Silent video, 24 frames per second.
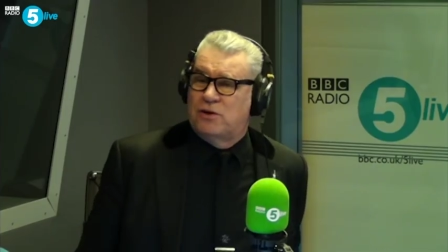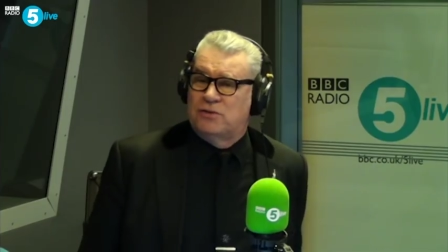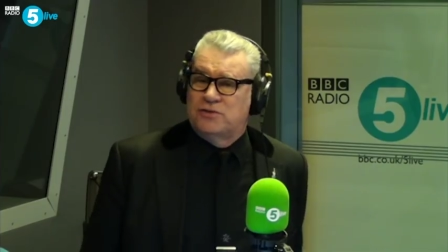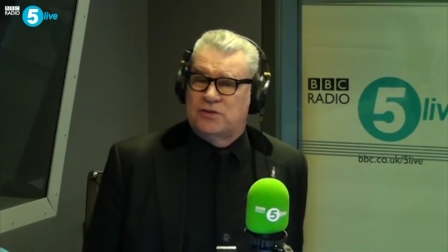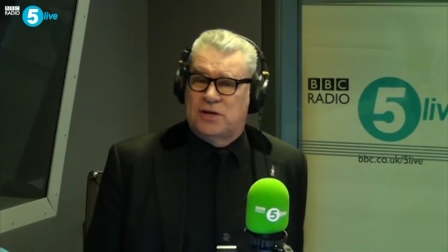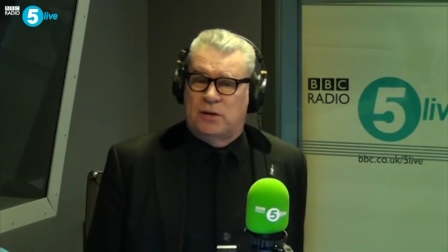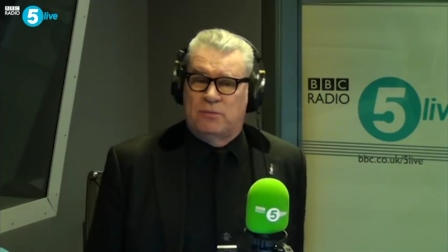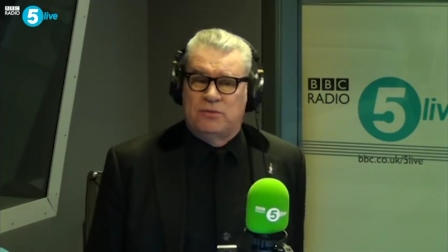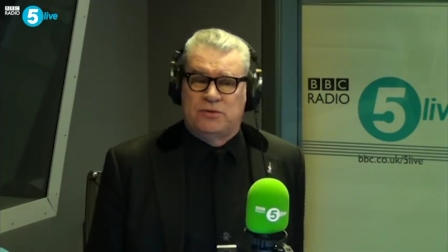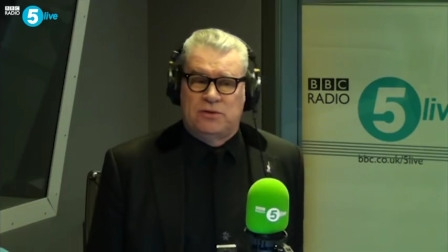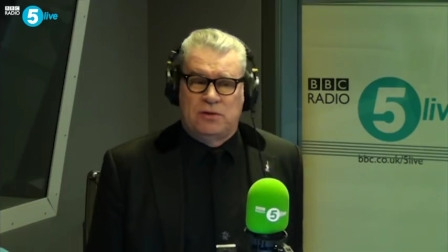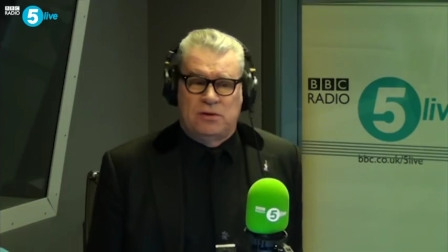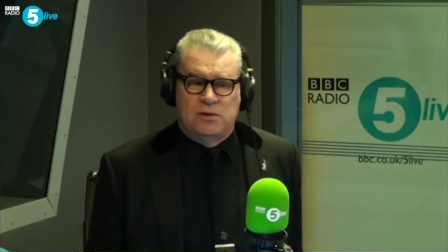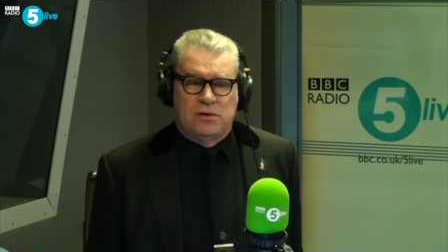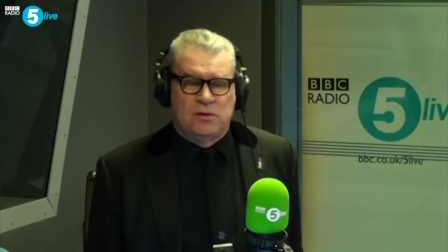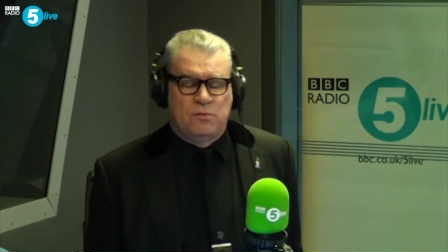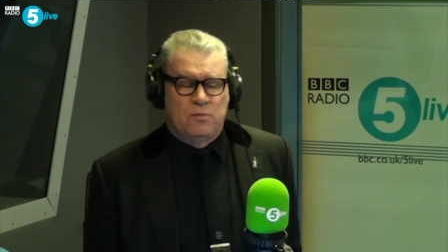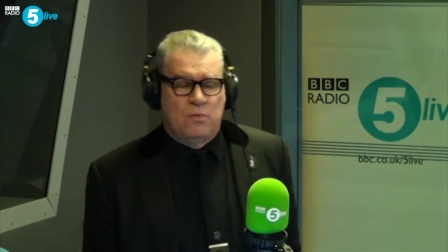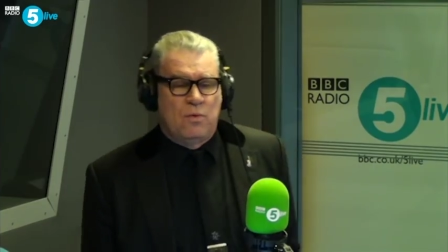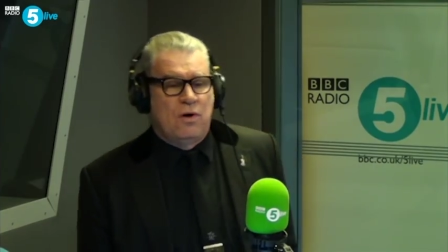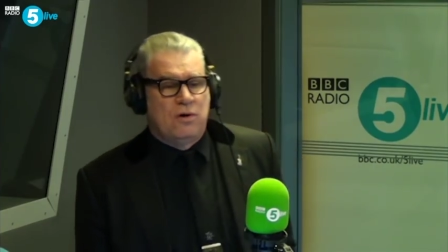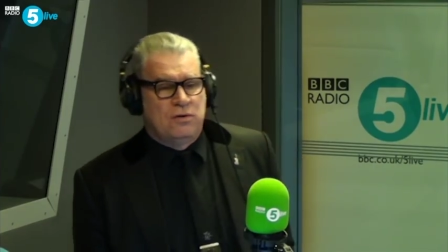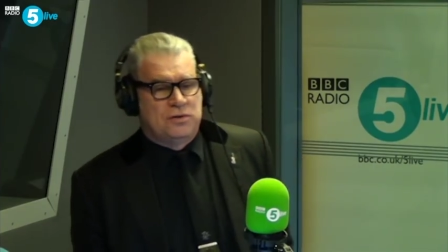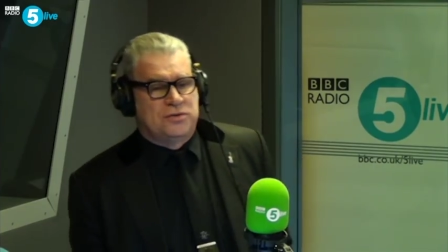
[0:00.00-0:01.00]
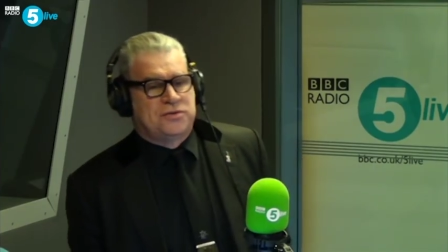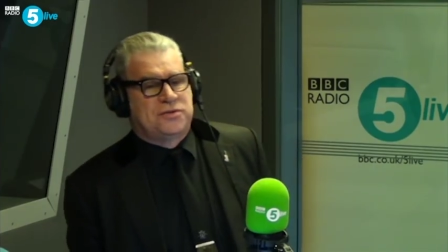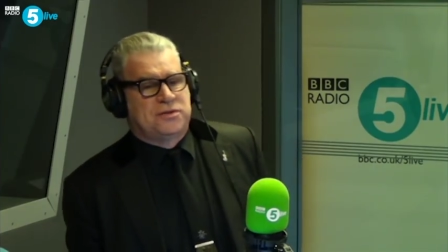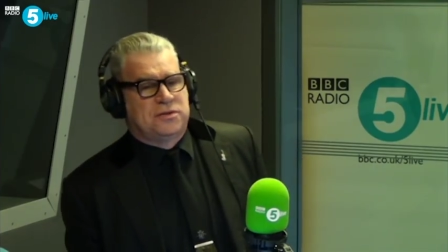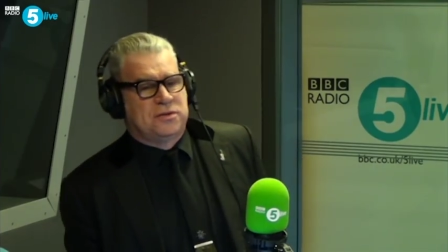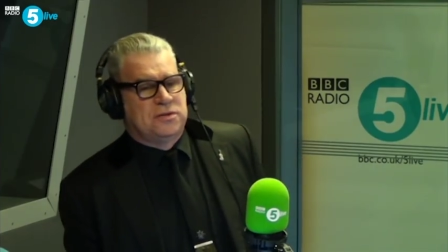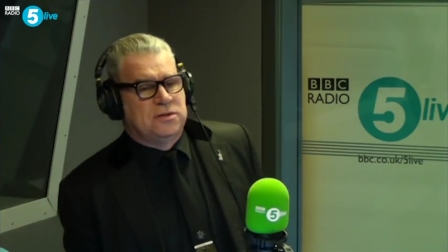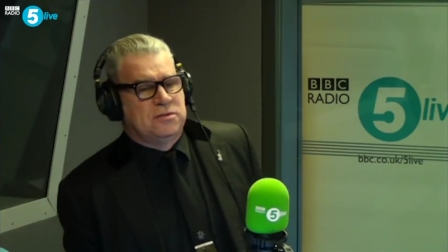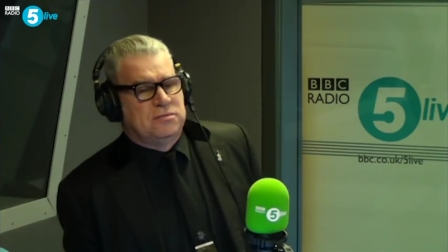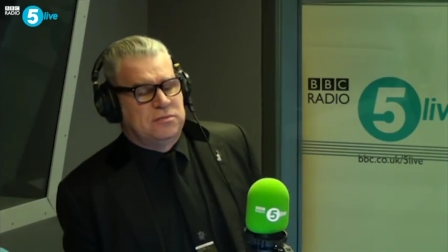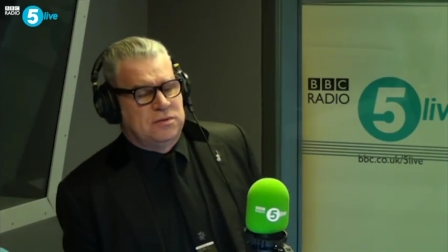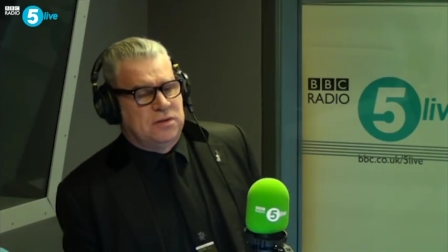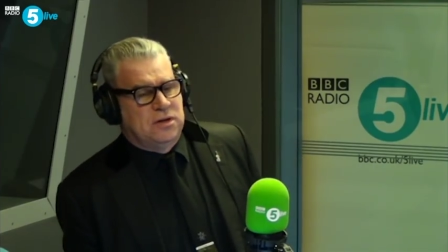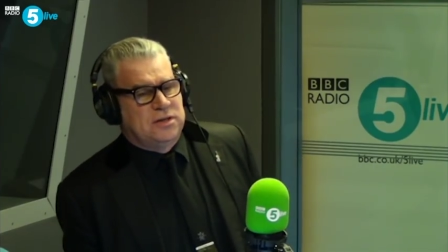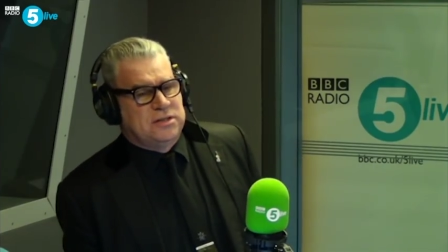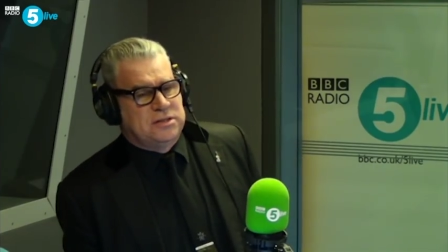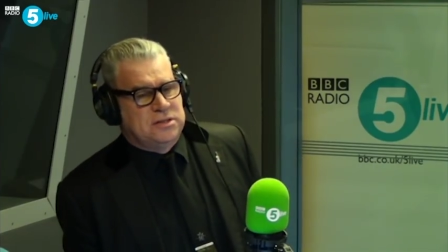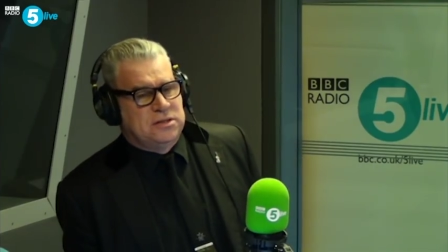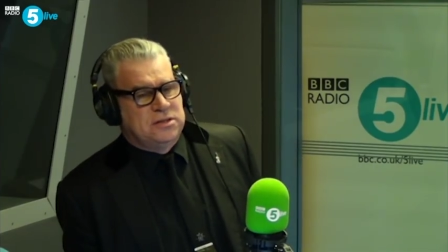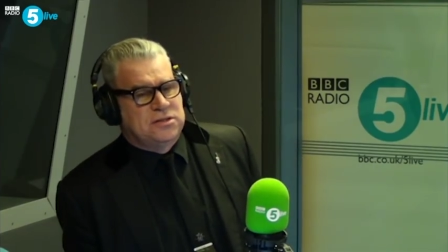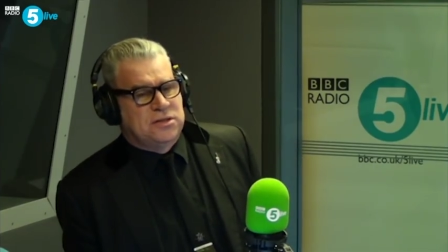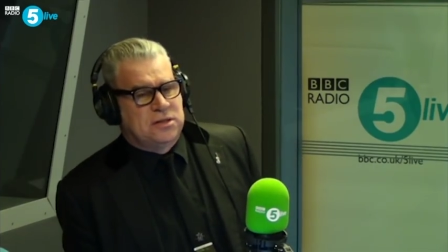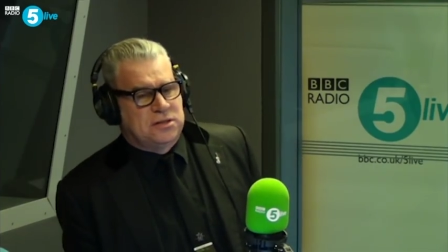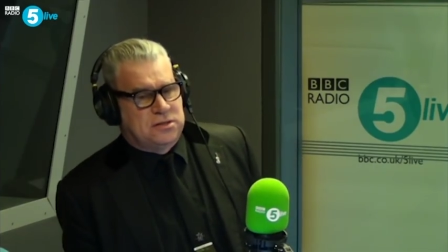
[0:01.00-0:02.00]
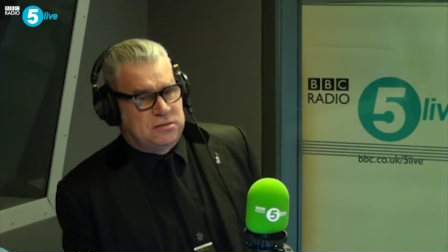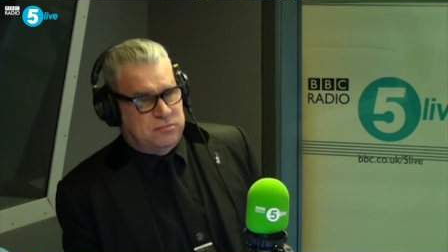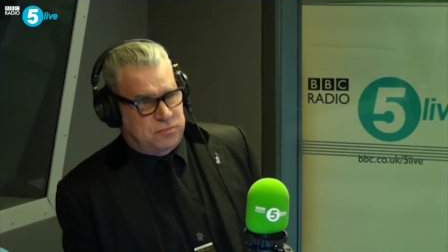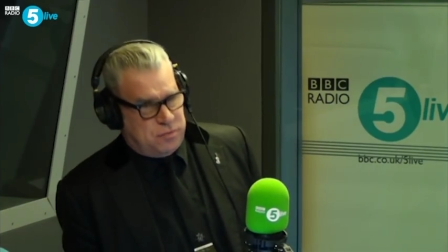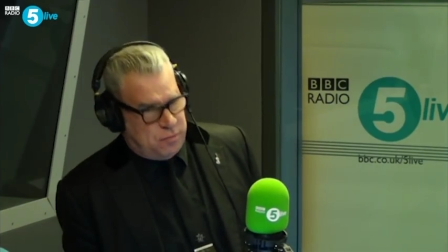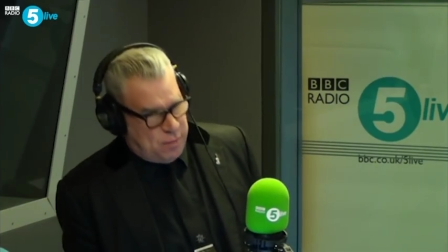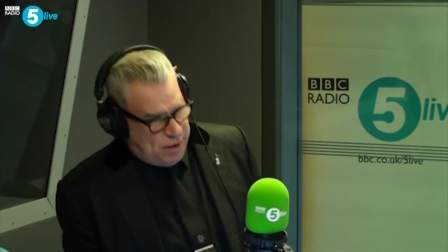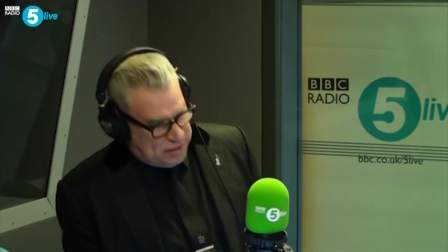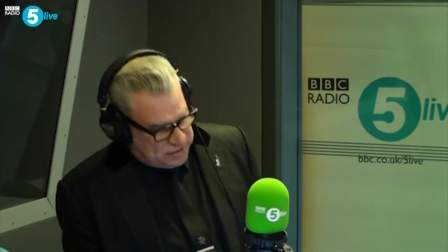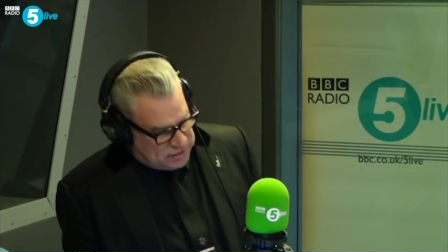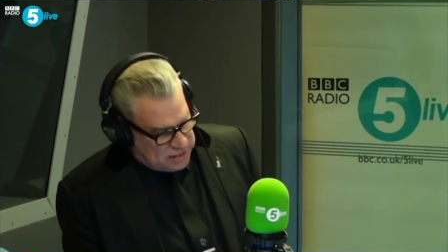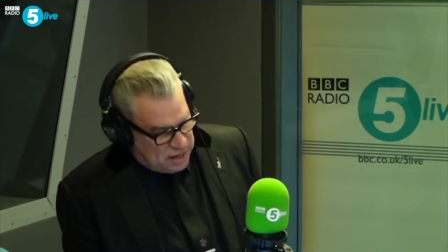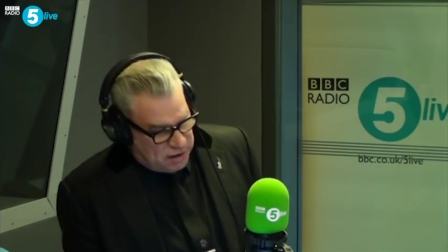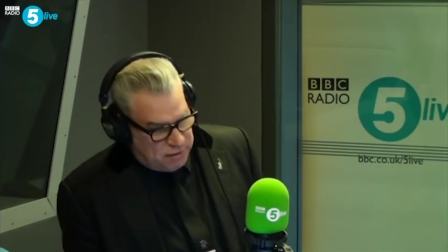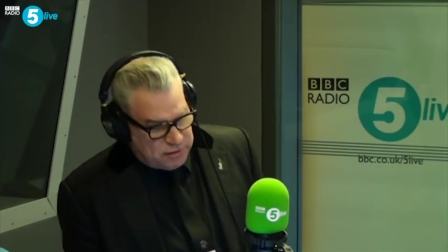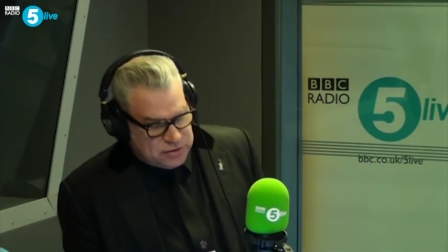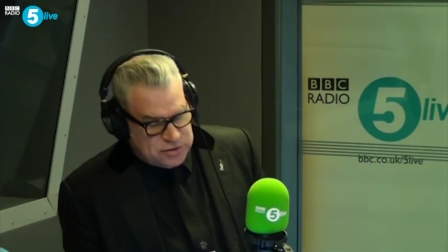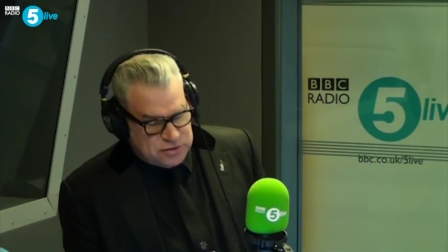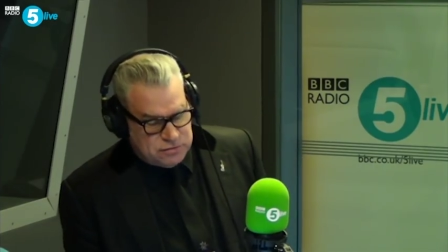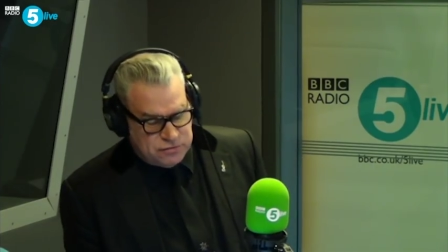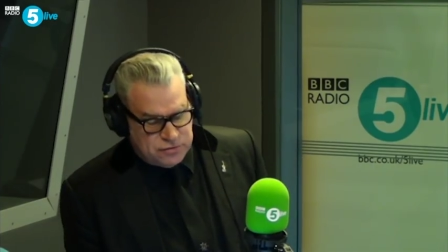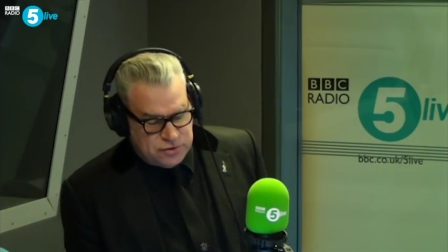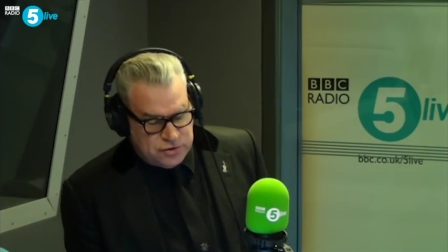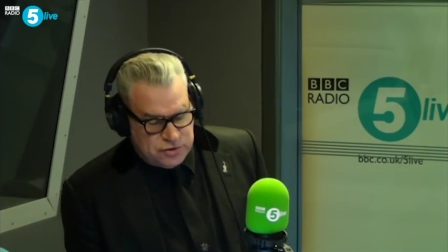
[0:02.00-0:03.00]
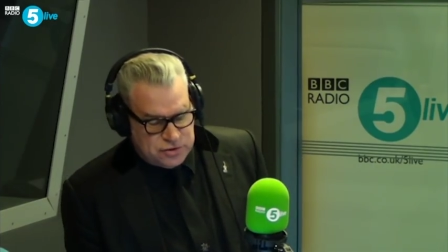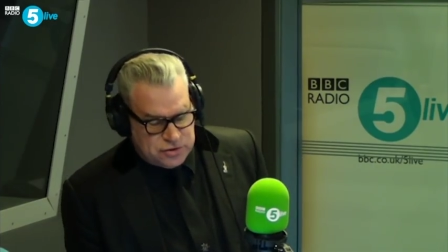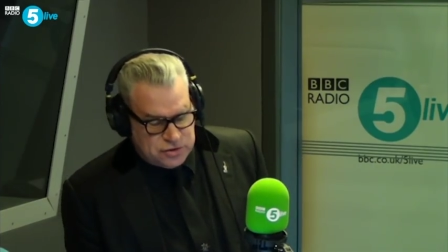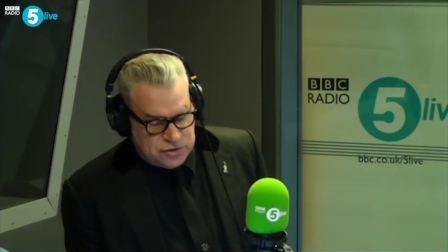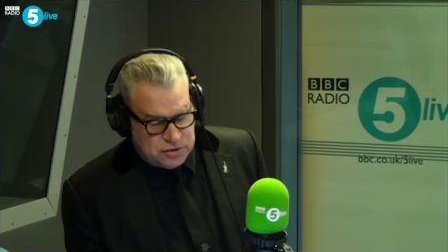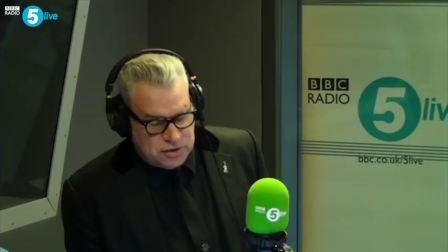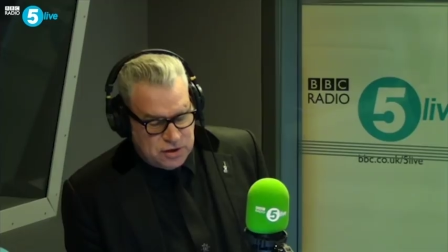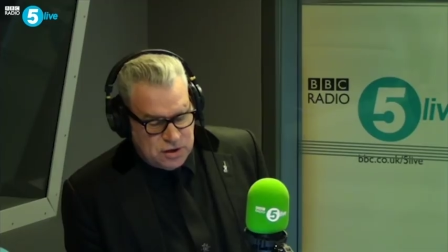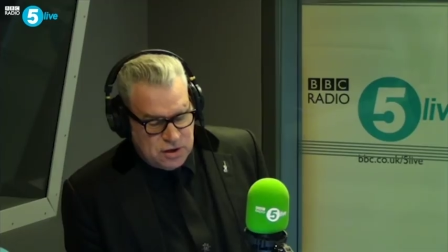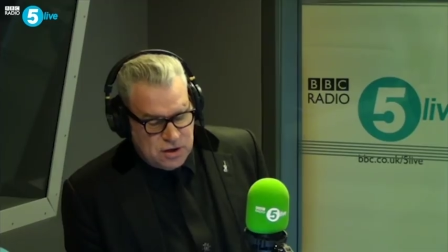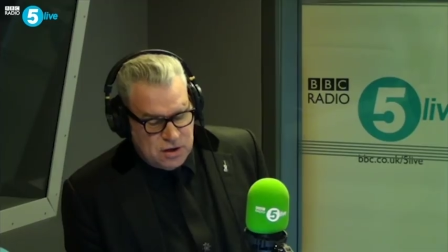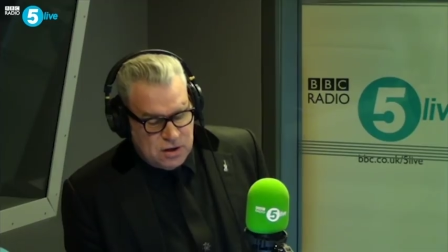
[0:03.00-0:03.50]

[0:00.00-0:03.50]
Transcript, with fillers: contact with Dolittle was the 1960s, the Rex Harrison version,